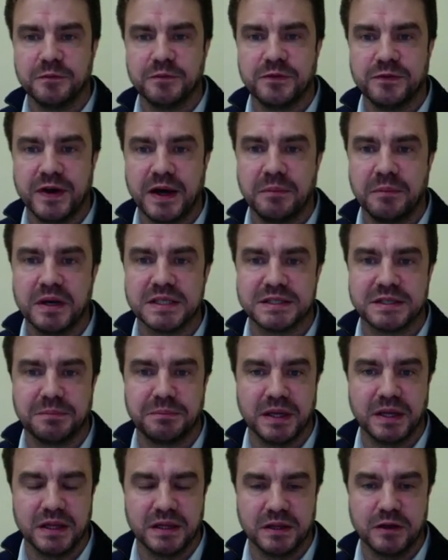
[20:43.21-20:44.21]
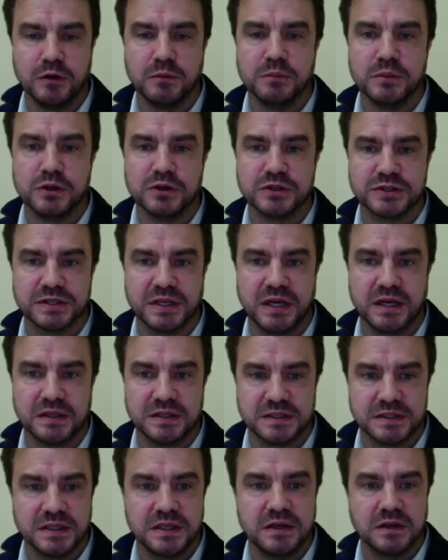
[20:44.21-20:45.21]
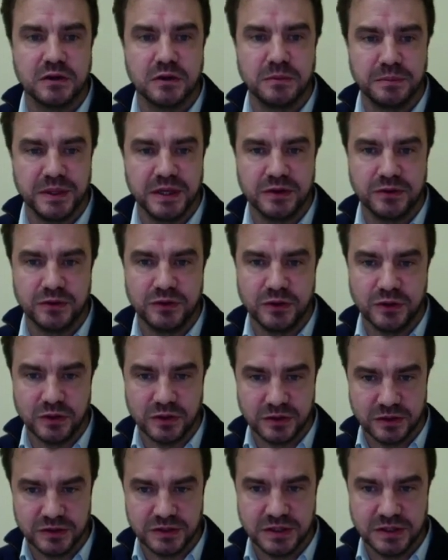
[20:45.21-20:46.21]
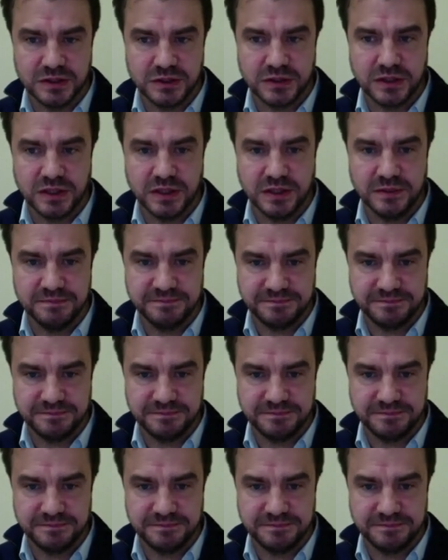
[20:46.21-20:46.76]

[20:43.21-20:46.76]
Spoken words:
family stability among sons compared to daughters in China.